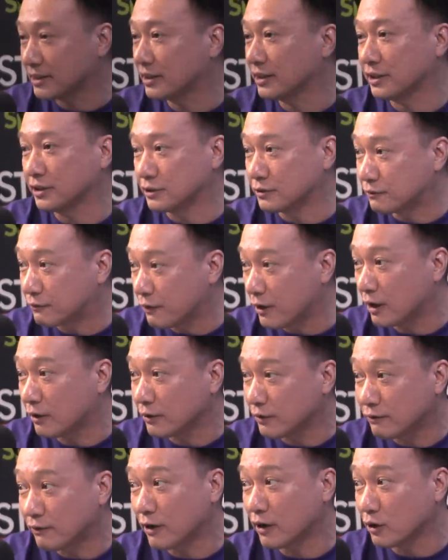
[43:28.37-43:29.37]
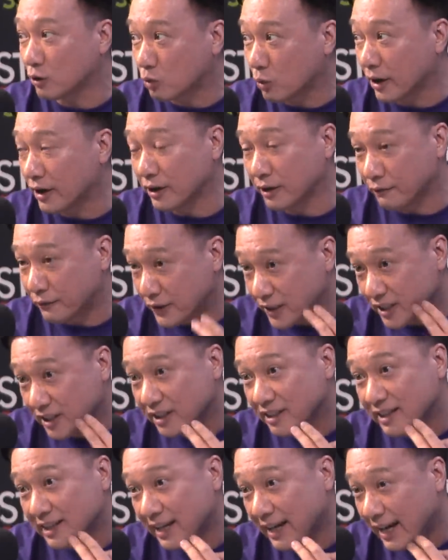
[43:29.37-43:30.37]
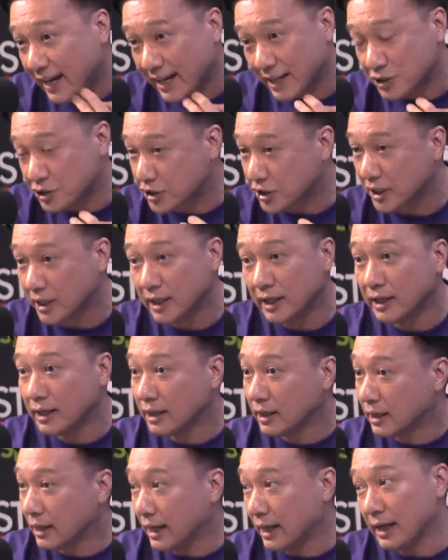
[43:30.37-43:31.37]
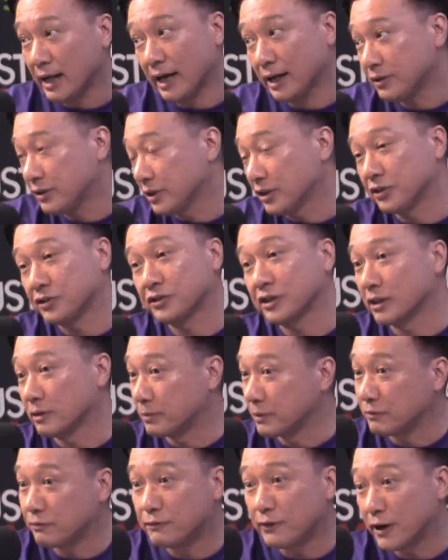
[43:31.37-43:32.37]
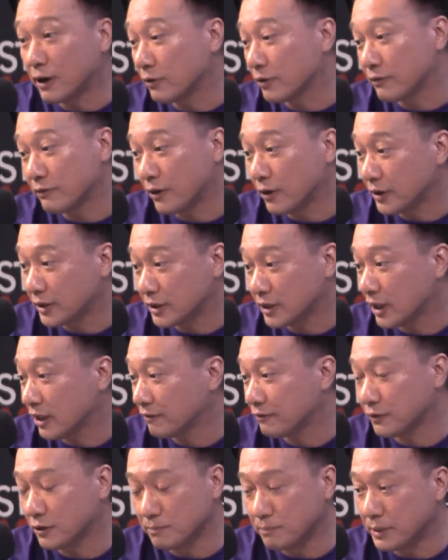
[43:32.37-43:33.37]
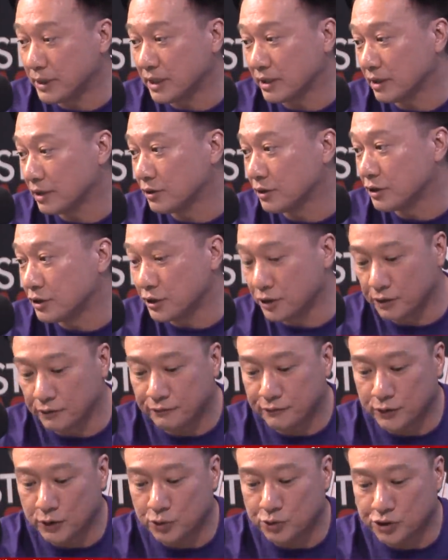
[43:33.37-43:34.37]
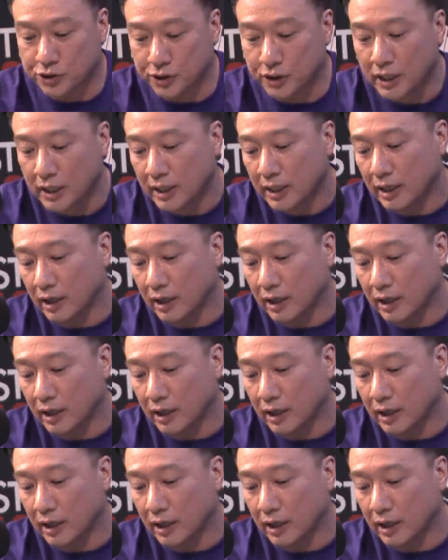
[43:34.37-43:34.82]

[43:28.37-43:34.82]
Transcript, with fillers: I think mm-hmm. it's very, very rare. And if he can catch, mm-hmm. I, I, think he's going to be very, yeah. very tough to beat in mm-hmm. the near future.